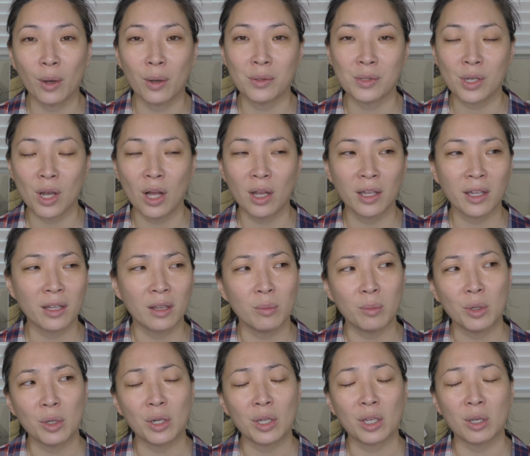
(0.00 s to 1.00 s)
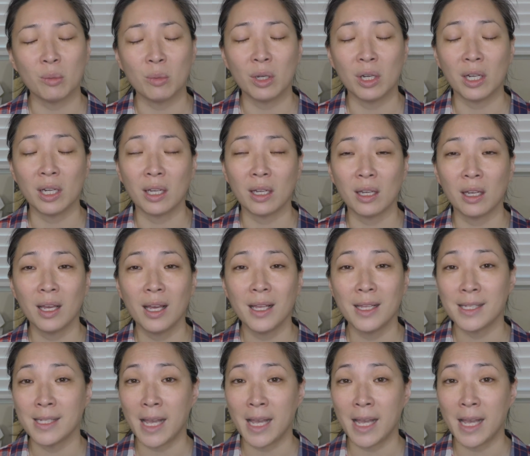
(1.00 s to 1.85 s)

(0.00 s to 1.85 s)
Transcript: I was calling it the beauty community